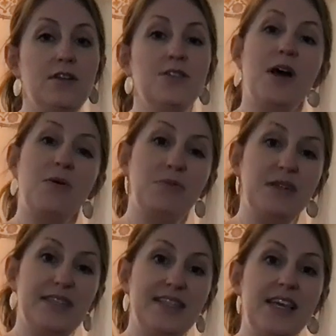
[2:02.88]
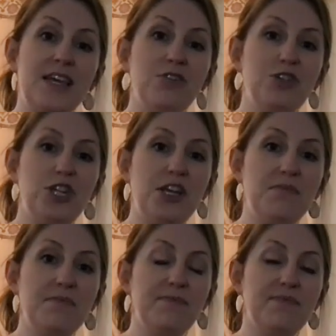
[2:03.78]
So that would be C, E, or
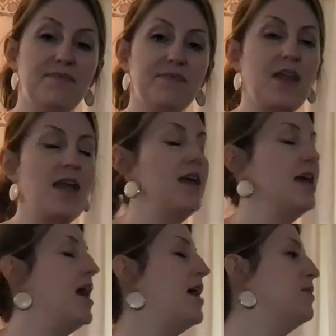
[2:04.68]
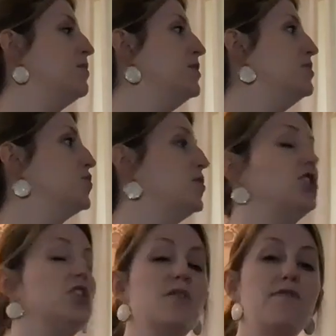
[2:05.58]
G. And then when you
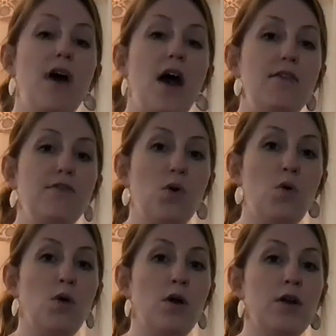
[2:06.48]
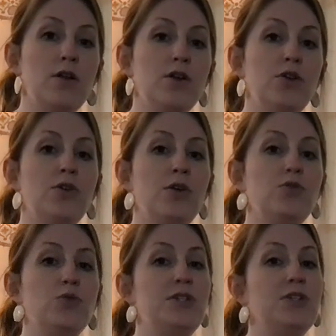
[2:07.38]
switch to the 5 chord, your note
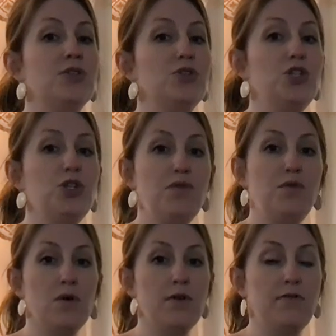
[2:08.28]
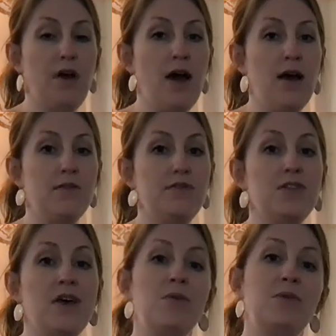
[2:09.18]
choices are 2, 4, and 5. So
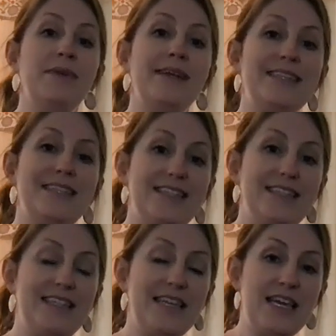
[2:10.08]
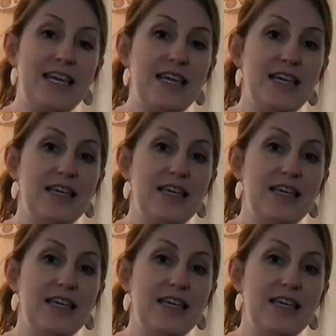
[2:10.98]
that would be D,